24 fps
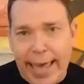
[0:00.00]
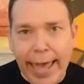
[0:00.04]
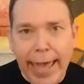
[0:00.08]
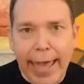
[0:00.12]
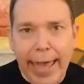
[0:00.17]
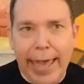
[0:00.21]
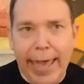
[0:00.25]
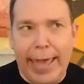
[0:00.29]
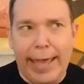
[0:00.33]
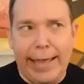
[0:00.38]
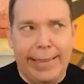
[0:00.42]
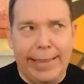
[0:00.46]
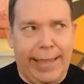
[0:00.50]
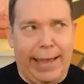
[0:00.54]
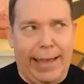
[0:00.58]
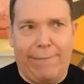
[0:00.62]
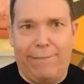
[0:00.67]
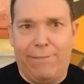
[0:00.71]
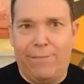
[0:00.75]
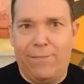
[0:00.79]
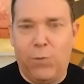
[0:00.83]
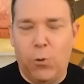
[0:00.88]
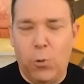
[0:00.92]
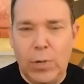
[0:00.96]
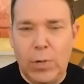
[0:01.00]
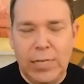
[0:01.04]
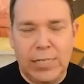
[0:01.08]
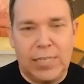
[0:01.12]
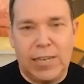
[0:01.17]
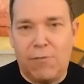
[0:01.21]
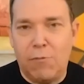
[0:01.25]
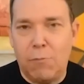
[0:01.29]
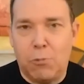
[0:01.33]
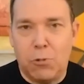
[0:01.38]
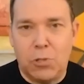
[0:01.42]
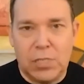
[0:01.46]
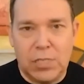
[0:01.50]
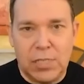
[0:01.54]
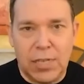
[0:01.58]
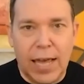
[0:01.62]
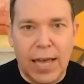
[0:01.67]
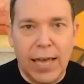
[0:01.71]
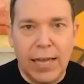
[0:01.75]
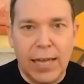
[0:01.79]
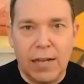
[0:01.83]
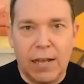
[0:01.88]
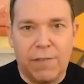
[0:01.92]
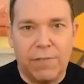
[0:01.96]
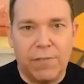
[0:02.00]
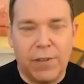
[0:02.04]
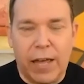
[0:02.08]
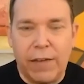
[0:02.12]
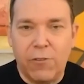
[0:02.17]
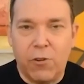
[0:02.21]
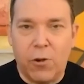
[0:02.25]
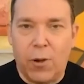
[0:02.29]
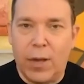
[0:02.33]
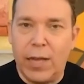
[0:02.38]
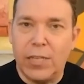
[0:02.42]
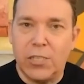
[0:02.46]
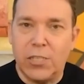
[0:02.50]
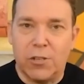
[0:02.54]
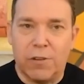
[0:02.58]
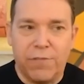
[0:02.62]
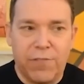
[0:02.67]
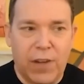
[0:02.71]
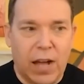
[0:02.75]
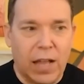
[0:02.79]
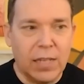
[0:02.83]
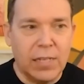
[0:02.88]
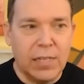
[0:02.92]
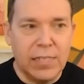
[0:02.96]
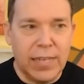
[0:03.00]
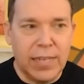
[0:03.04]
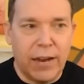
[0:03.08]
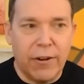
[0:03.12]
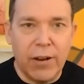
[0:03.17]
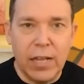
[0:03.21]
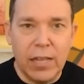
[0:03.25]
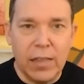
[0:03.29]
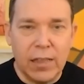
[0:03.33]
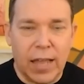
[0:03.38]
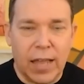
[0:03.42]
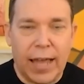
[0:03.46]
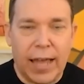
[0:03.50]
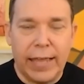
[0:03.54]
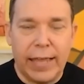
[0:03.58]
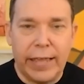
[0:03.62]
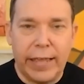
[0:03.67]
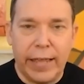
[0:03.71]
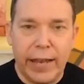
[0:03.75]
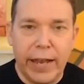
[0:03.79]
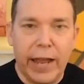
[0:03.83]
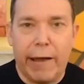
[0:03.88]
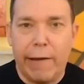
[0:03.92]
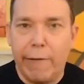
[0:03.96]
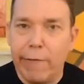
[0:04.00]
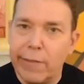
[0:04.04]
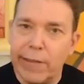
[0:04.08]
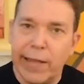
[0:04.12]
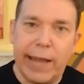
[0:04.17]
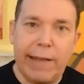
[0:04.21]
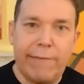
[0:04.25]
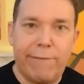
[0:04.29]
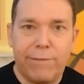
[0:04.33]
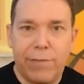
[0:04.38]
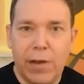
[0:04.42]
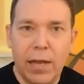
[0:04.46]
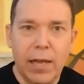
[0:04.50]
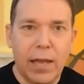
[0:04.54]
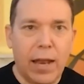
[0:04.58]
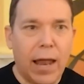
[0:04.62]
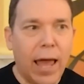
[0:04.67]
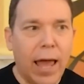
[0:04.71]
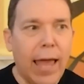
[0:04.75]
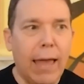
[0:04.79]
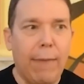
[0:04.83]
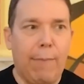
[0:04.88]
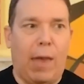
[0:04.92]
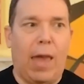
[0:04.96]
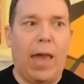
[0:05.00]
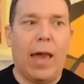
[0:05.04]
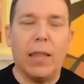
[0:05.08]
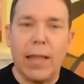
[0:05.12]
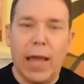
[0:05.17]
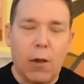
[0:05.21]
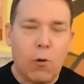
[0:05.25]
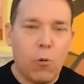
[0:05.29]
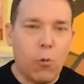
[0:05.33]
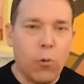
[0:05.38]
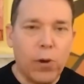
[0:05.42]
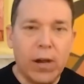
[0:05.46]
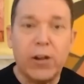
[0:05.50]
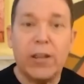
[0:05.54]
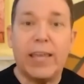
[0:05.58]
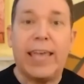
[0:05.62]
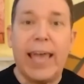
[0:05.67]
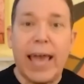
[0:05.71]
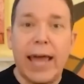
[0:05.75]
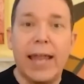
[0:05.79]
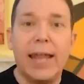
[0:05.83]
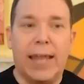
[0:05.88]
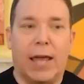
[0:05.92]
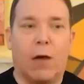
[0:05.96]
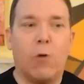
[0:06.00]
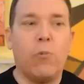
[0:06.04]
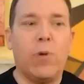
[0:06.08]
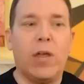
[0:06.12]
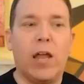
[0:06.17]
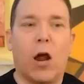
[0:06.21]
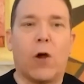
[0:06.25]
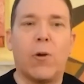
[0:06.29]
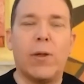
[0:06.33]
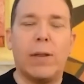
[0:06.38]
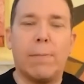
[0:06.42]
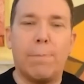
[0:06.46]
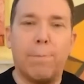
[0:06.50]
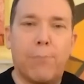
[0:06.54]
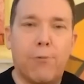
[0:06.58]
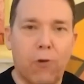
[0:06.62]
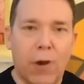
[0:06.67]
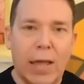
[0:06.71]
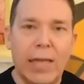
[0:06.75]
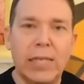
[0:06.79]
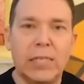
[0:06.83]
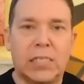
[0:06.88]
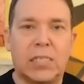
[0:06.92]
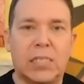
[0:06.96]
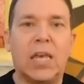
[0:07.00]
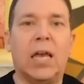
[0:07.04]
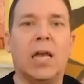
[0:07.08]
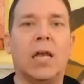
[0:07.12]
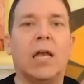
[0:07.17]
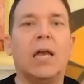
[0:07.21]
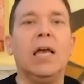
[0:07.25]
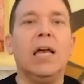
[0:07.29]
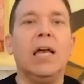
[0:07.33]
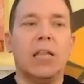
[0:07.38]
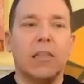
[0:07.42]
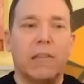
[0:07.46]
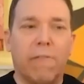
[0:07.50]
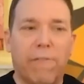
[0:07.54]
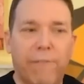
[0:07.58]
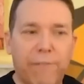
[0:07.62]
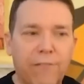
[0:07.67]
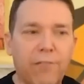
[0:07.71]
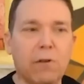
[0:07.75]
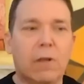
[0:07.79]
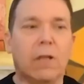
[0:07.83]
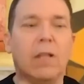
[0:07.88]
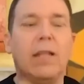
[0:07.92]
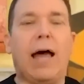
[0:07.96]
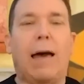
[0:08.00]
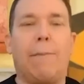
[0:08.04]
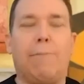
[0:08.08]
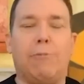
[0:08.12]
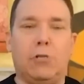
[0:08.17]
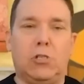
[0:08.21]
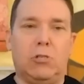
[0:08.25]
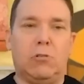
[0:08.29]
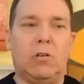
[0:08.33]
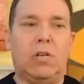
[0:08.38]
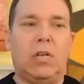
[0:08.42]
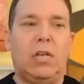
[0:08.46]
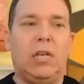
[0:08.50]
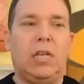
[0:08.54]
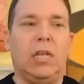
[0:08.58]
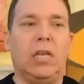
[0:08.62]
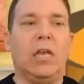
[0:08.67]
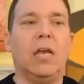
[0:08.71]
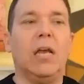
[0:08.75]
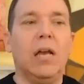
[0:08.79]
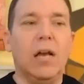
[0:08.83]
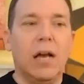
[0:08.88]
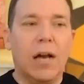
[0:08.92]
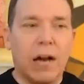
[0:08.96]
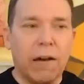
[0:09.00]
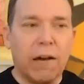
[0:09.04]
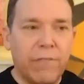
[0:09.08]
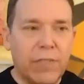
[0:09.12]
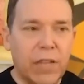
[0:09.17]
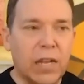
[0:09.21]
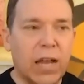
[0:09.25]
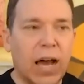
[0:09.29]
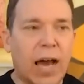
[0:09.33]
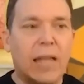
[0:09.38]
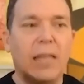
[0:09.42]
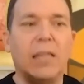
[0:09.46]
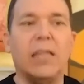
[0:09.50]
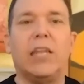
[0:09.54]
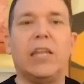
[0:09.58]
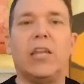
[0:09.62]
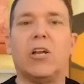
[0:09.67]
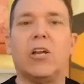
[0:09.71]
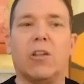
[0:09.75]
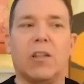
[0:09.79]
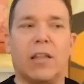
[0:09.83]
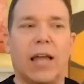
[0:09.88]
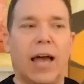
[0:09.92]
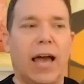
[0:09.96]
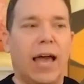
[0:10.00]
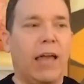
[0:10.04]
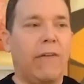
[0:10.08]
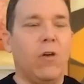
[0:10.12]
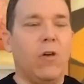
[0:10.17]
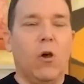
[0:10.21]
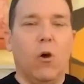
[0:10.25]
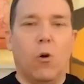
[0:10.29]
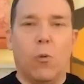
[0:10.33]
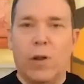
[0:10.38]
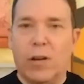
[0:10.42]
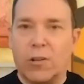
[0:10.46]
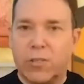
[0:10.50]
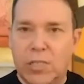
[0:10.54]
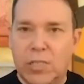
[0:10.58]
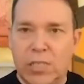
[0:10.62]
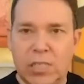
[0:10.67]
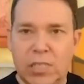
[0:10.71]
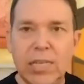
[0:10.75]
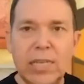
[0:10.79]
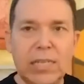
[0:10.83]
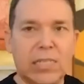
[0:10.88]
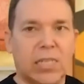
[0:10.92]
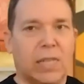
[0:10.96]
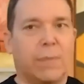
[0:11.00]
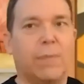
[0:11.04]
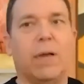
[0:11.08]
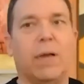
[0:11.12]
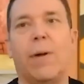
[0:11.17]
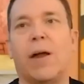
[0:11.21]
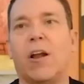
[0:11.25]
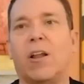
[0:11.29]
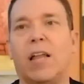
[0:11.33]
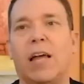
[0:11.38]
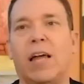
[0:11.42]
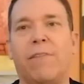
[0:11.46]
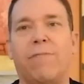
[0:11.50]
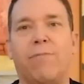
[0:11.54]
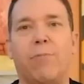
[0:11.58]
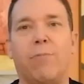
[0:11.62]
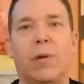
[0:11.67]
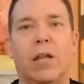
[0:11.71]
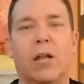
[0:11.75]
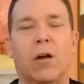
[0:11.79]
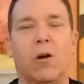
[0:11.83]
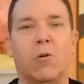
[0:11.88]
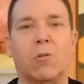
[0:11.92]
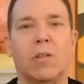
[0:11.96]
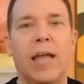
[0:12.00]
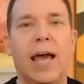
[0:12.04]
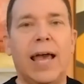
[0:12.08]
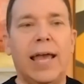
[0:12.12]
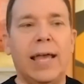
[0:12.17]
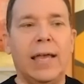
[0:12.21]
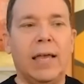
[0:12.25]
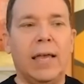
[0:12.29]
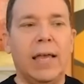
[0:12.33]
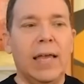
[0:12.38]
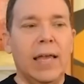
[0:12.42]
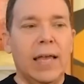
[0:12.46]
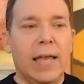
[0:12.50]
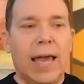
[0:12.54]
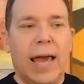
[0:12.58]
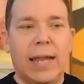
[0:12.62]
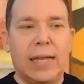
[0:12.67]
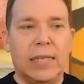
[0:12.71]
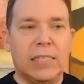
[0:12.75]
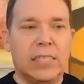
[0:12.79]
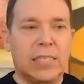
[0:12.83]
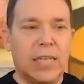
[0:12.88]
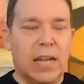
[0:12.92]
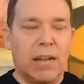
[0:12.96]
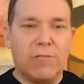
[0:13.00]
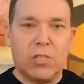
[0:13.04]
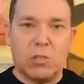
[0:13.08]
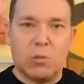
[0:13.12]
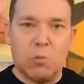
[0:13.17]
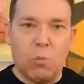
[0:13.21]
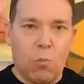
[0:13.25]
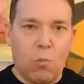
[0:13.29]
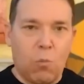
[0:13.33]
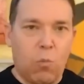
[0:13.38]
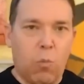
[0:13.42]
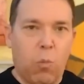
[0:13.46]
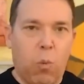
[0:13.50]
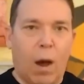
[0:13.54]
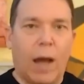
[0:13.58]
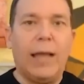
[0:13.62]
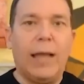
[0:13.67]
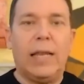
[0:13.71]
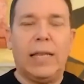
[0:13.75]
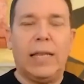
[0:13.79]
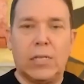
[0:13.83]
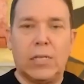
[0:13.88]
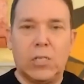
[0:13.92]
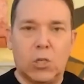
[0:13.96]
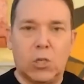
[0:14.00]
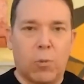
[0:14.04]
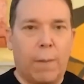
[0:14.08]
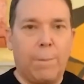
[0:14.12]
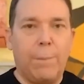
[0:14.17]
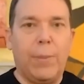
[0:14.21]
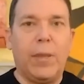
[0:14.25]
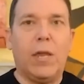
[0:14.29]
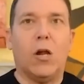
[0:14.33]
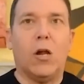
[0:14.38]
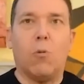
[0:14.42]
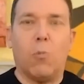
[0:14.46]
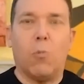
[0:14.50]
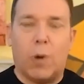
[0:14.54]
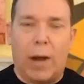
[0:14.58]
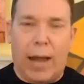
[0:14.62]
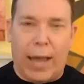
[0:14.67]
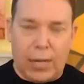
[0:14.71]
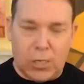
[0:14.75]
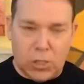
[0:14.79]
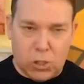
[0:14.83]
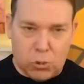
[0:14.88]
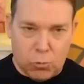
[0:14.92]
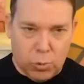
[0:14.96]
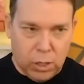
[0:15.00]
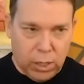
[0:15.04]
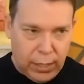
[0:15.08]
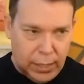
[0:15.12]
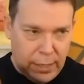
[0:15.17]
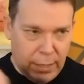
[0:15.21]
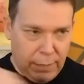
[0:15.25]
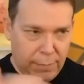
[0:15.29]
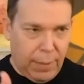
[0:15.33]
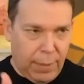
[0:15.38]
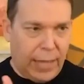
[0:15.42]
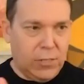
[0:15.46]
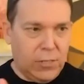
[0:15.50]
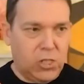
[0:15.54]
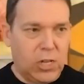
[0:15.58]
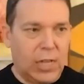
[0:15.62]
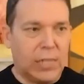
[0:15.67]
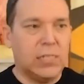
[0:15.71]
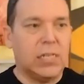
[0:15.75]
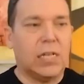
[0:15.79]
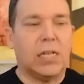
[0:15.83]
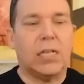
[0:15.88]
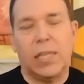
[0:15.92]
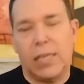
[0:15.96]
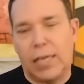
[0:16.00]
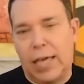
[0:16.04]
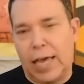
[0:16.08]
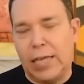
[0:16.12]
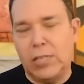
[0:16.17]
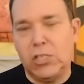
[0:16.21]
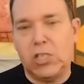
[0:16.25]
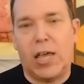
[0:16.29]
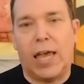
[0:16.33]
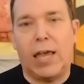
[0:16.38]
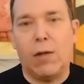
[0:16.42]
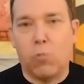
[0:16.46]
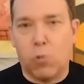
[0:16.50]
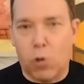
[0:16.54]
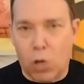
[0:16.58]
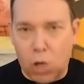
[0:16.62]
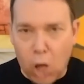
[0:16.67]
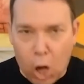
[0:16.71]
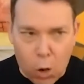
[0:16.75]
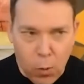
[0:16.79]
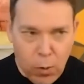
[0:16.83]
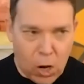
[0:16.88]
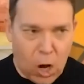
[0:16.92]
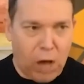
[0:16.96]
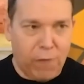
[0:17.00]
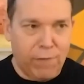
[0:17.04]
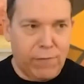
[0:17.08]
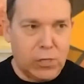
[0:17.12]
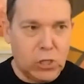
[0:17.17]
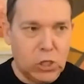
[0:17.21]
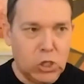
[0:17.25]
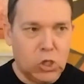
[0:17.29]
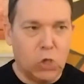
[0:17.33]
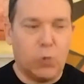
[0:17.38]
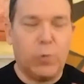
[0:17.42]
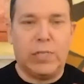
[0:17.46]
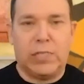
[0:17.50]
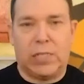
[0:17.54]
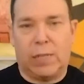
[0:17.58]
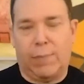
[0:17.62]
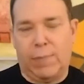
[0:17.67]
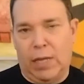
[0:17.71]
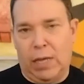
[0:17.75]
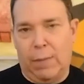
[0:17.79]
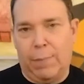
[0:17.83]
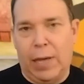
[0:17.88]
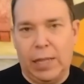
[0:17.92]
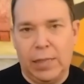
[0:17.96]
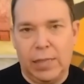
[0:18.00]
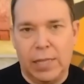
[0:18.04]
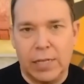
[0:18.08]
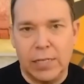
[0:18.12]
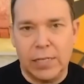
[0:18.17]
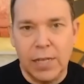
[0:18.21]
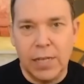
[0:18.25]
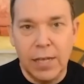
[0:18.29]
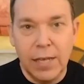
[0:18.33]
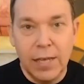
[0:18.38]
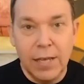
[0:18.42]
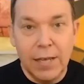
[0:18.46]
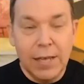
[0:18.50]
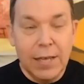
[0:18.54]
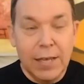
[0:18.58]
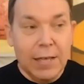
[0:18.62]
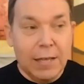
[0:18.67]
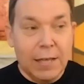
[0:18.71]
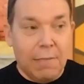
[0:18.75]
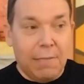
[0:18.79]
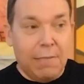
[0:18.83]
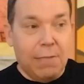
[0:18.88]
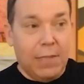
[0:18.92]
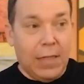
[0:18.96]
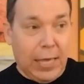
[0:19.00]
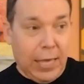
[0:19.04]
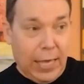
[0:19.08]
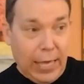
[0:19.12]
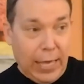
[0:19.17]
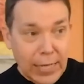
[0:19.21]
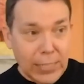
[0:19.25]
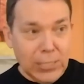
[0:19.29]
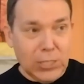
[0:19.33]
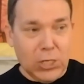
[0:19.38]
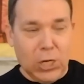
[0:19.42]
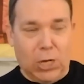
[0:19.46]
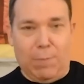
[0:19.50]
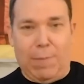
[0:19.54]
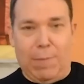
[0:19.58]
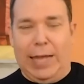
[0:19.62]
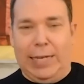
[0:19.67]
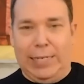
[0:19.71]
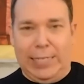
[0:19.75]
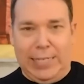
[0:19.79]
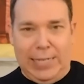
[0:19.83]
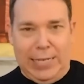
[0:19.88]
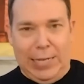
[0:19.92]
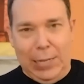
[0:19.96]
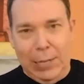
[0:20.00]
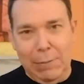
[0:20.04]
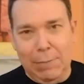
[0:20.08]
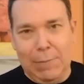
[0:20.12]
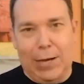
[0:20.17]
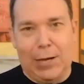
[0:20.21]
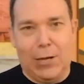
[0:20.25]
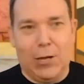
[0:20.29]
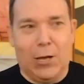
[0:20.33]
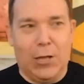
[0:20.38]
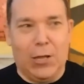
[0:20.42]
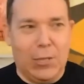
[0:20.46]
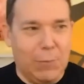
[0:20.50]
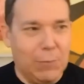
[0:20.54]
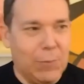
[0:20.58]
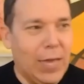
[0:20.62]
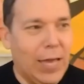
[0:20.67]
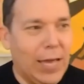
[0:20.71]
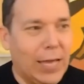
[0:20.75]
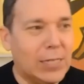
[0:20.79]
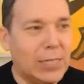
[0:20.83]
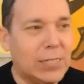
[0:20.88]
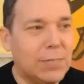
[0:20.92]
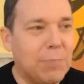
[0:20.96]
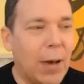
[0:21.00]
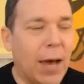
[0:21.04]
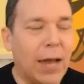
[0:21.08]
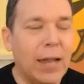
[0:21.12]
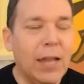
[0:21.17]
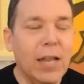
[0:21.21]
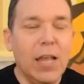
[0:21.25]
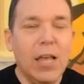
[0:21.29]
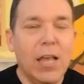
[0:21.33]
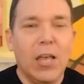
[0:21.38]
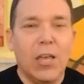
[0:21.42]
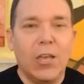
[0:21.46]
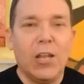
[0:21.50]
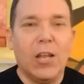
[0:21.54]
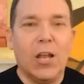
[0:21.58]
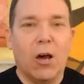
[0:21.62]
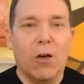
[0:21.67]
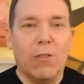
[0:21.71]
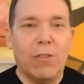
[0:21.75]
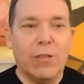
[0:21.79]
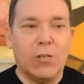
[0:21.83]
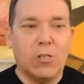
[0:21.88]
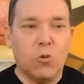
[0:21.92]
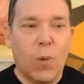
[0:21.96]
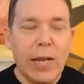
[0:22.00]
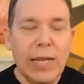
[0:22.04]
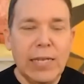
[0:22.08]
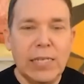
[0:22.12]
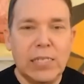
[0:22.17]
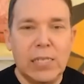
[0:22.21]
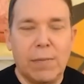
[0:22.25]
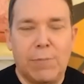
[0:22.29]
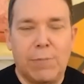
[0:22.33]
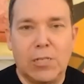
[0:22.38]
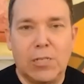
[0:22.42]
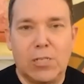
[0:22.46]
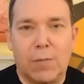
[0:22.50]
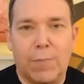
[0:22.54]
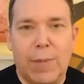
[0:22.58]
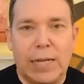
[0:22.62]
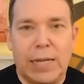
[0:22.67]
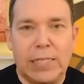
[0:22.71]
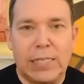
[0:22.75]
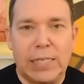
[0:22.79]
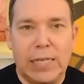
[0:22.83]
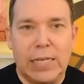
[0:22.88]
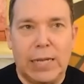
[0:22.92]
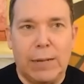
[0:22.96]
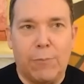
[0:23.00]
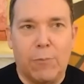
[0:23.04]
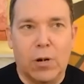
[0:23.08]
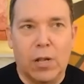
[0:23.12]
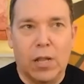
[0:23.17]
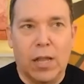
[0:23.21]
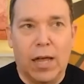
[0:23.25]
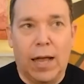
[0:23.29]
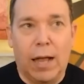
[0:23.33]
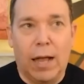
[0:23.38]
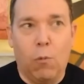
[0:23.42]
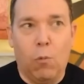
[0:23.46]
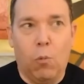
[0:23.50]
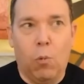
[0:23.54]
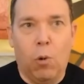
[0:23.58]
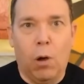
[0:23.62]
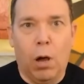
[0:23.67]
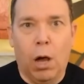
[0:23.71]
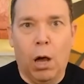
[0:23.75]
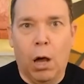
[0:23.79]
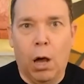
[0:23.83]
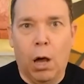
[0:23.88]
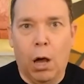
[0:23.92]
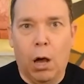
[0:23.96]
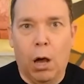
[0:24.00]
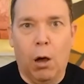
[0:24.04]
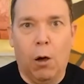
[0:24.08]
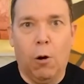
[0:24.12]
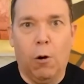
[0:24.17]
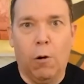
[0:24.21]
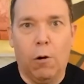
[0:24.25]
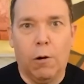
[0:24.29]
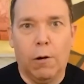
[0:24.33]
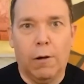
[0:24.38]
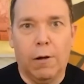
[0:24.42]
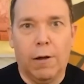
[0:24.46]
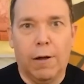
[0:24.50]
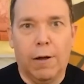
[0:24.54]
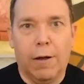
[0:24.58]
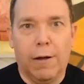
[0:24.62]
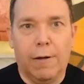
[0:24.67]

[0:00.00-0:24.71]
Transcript: dang, like 47% of life quakes are voluntary. Like, you know, like fucking hey, man, like we're getting it. We are embracing the full opportunity of the nonlinear life. We are seeing something about our life we don't like. And instead of just whining into our beer, we're actually agentically, AJ, we're going off and doing something about this. The kids on my team, I call them kids, but you know, the 20 somethings on my team were like, whoa,